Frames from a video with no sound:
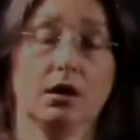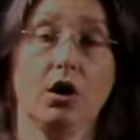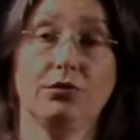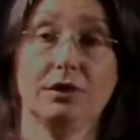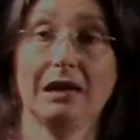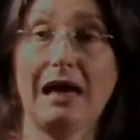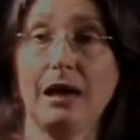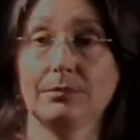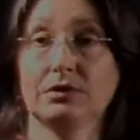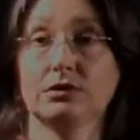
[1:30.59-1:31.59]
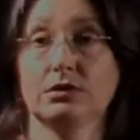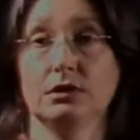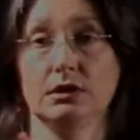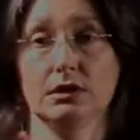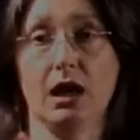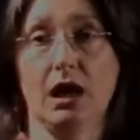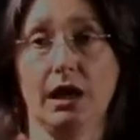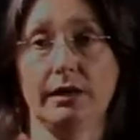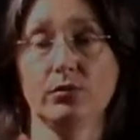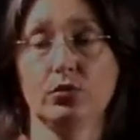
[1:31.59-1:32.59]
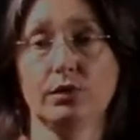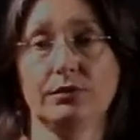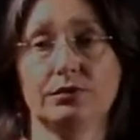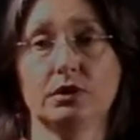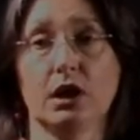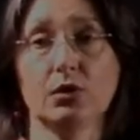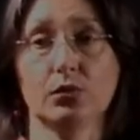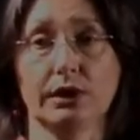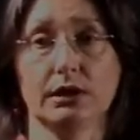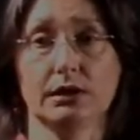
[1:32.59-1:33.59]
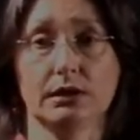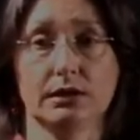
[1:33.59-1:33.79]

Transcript: overlaps in time with Darwin,